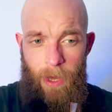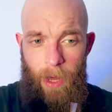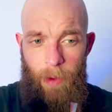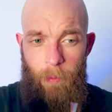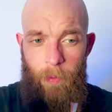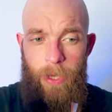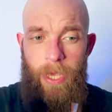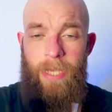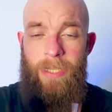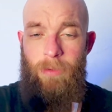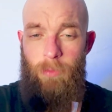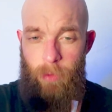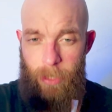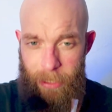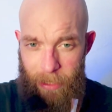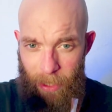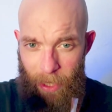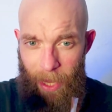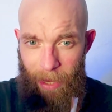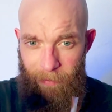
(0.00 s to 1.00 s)
We
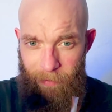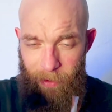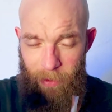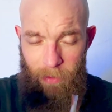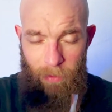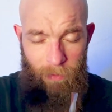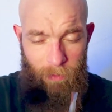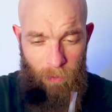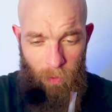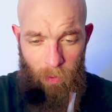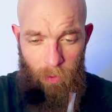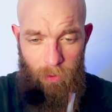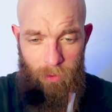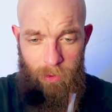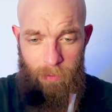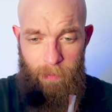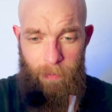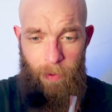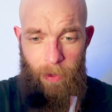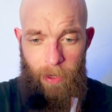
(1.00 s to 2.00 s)
still have it, of course,
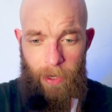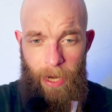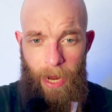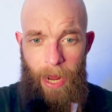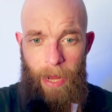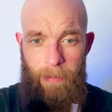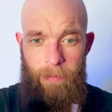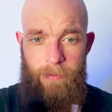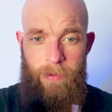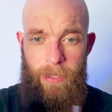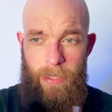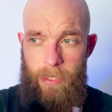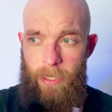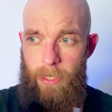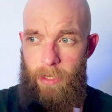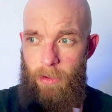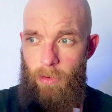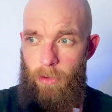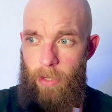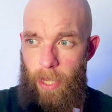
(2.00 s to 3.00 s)
but I'm
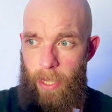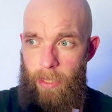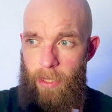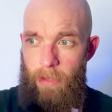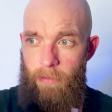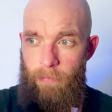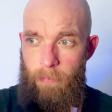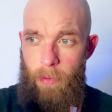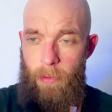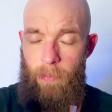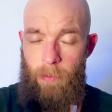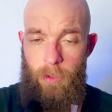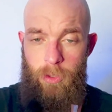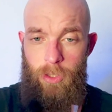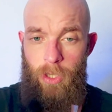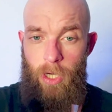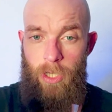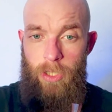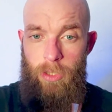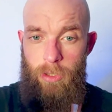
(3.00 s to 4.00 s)
thinking, okay, if people
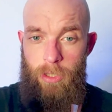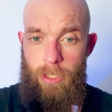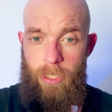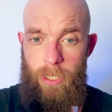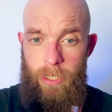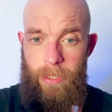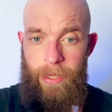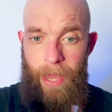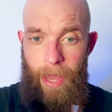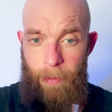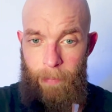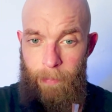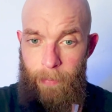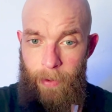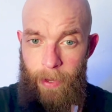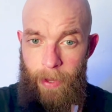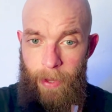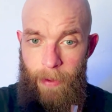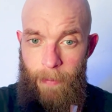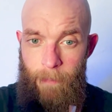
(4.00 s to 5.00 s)
start using Deb
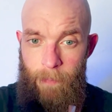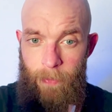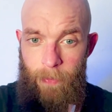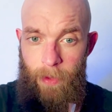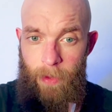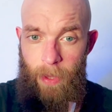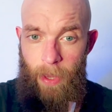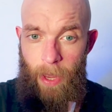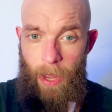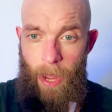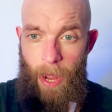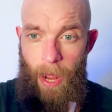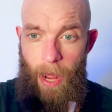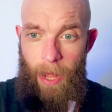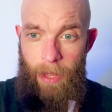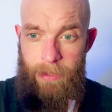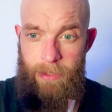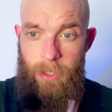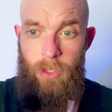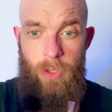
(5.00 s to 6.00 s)

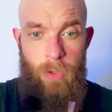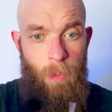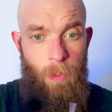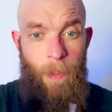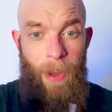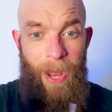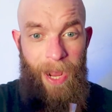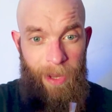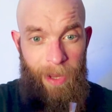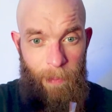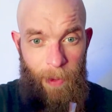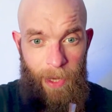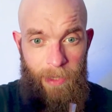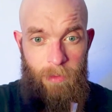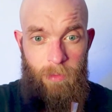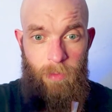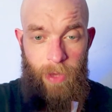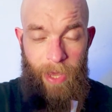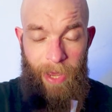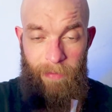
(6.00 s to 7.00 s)
and the new
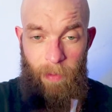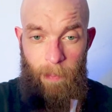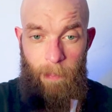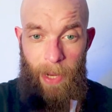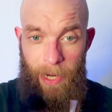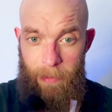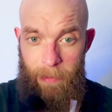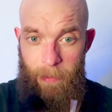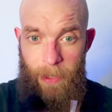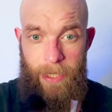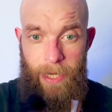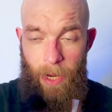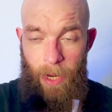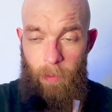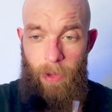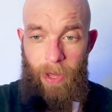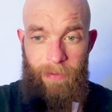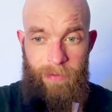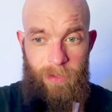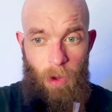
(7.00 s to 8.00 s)
Pacman, we have a Pacman now.
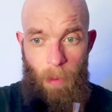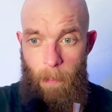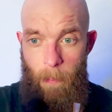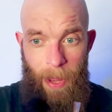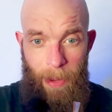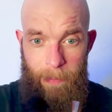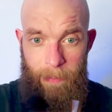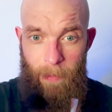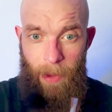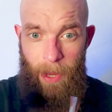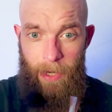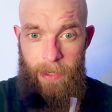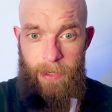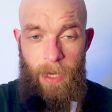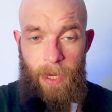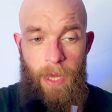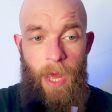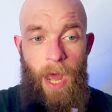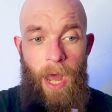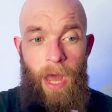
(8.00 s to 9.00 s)
We have a .pacman.
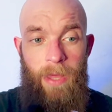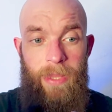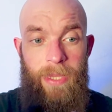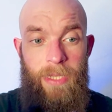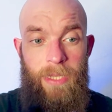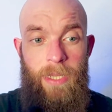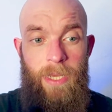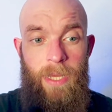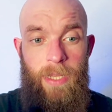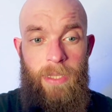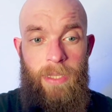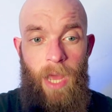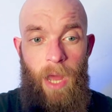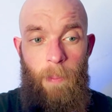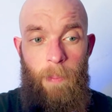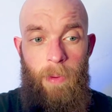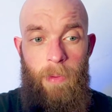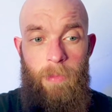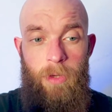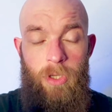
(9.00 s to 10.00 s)
I think the
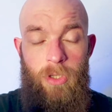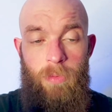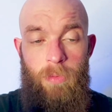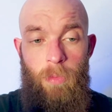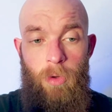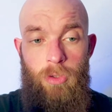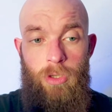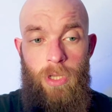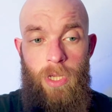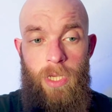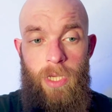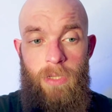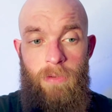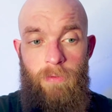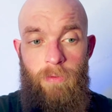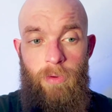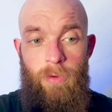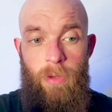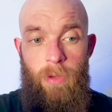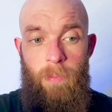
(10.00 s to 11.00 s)
app image mostly is
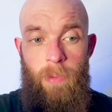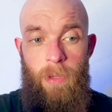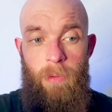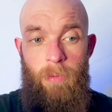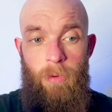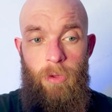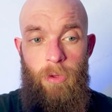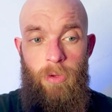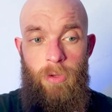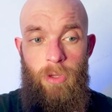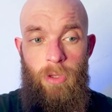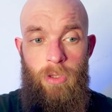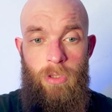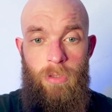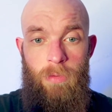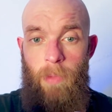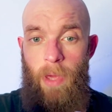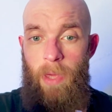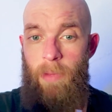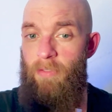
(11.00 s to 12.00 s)
for
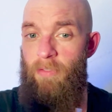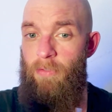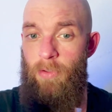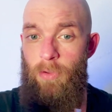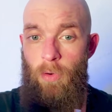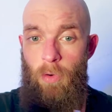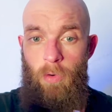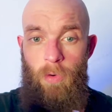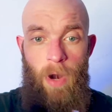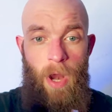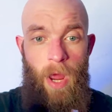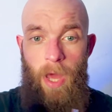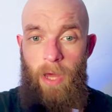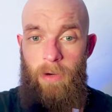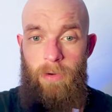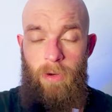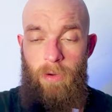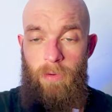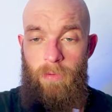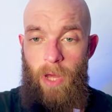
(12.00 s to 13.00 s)
maybe Fedora. I
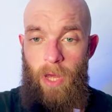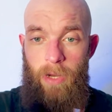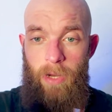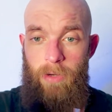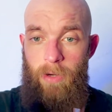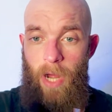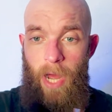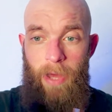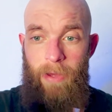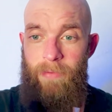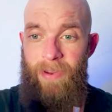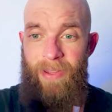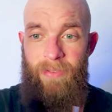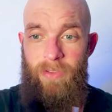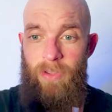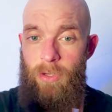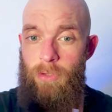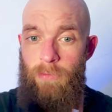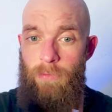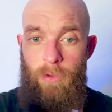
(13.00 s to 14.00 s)
don't know. I've never
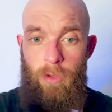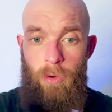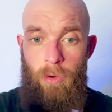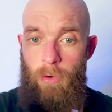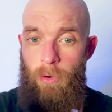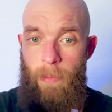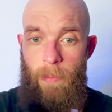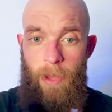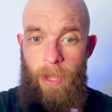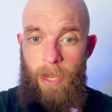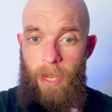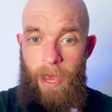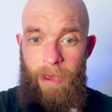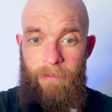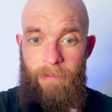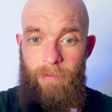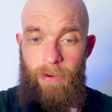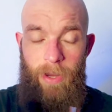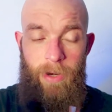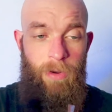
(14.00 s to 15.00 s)
used Fedora in my
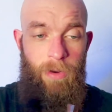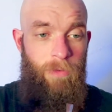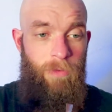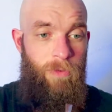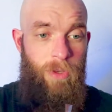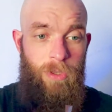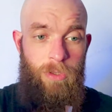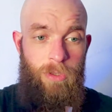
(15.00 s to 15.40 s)
life. I don't know if